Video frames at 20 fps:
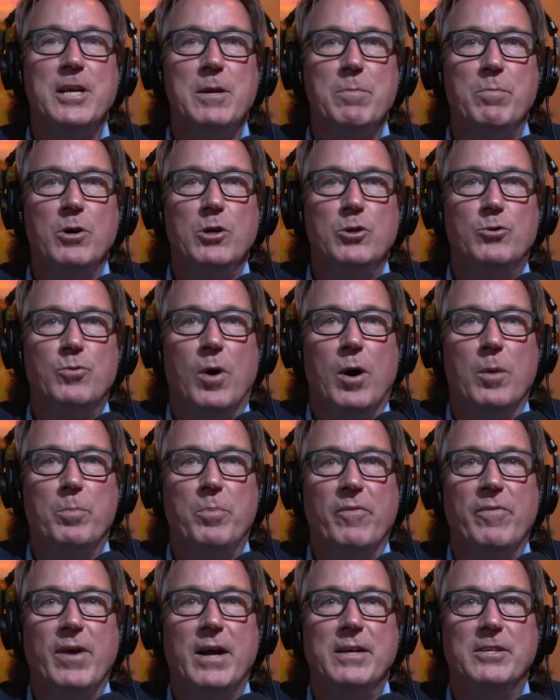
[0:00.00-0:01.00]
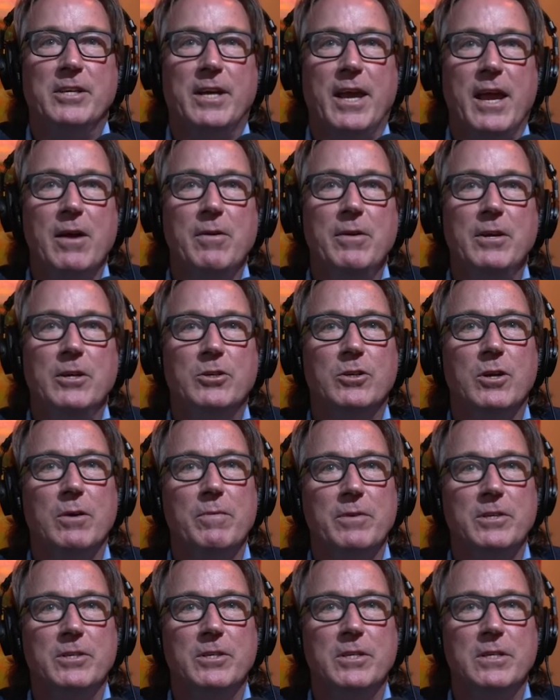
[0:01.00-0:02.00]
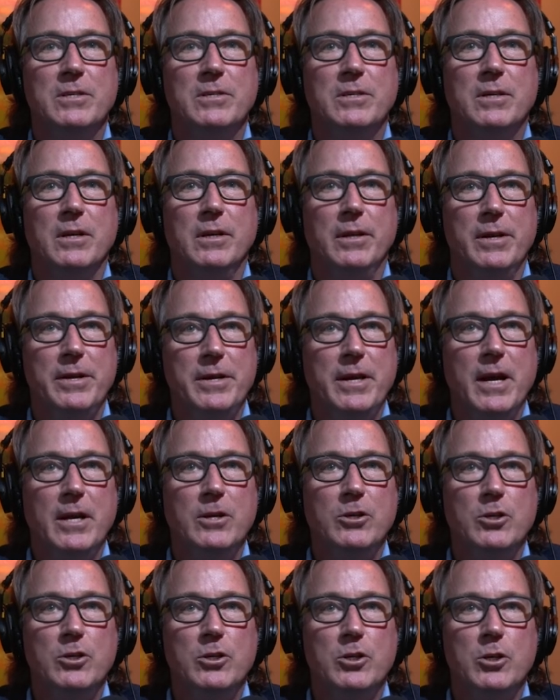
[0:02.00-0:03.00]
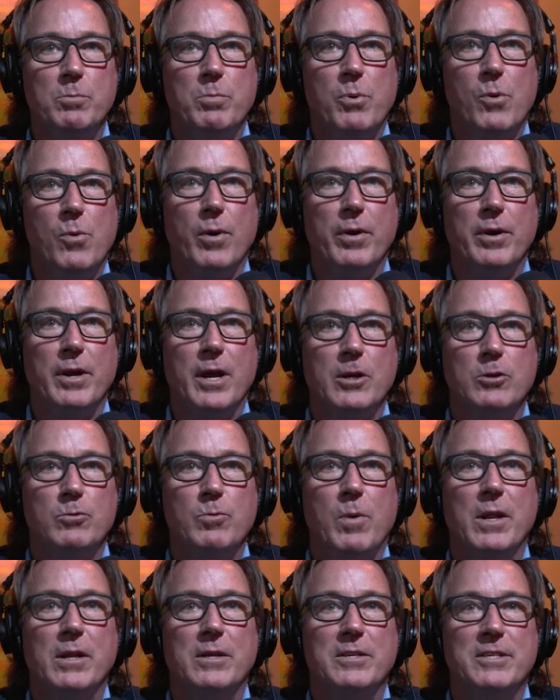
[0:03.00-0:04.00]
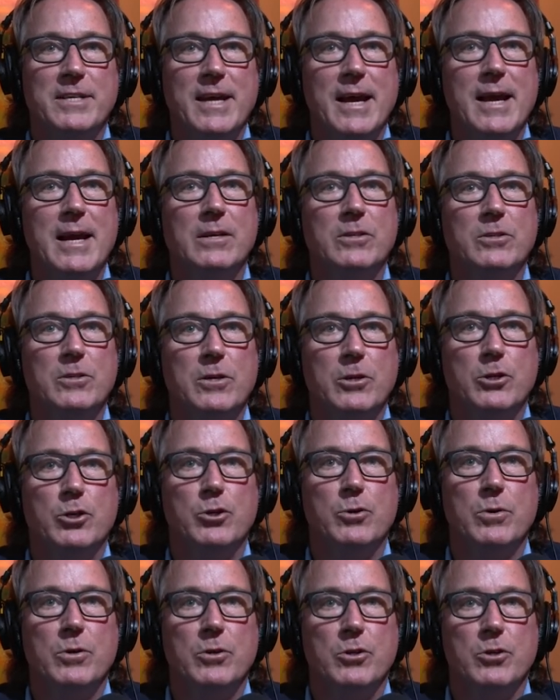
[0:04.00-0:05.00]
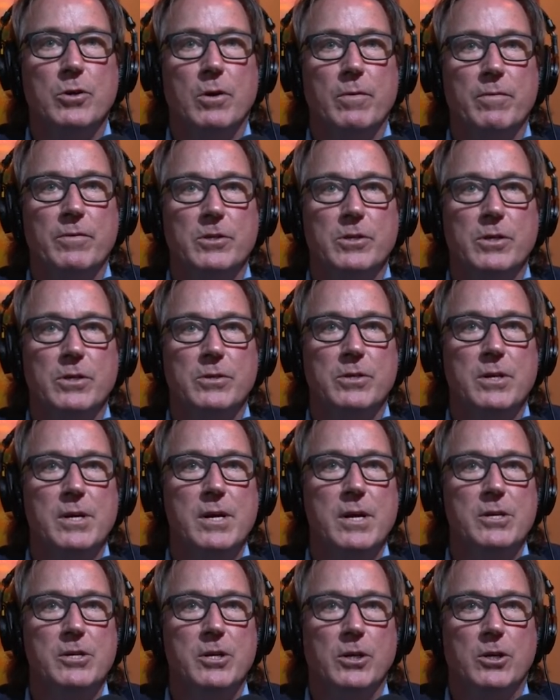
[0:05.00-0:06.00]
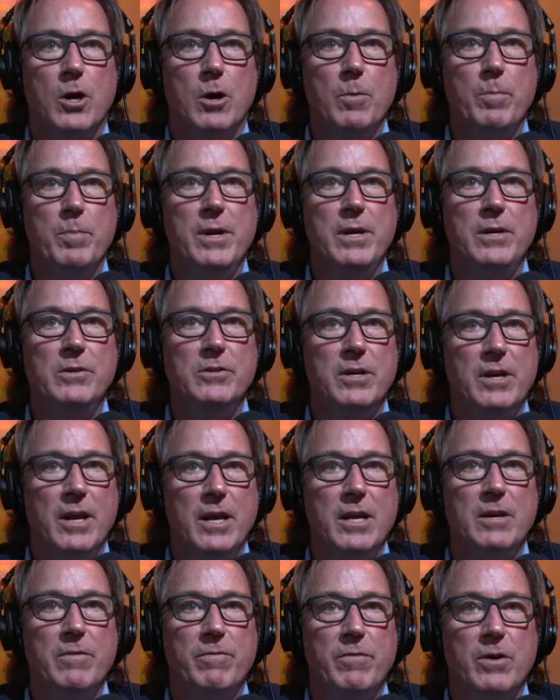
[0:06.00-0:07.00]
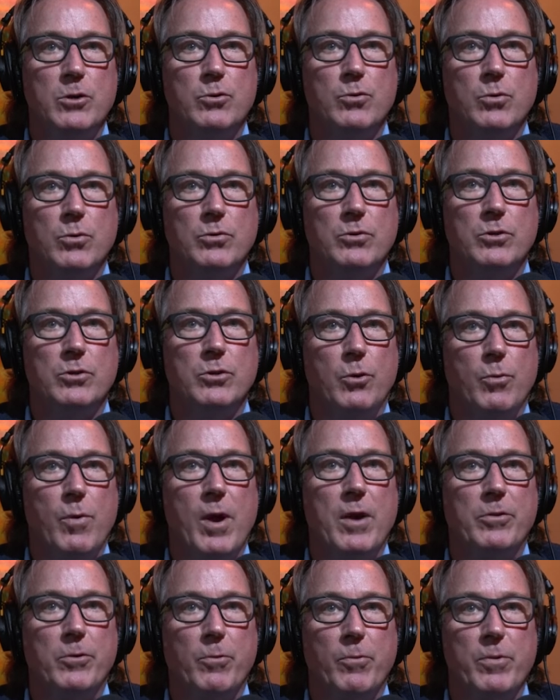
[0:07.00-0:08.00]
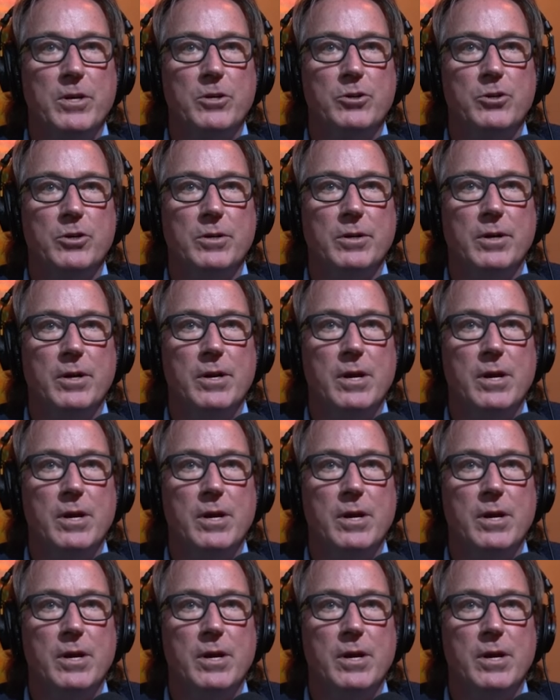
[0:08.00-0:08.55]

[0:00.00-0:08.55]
T. Bourgeois provides accounting services, litigation support, as well as tax and assurance services to companies and individuals throughout the region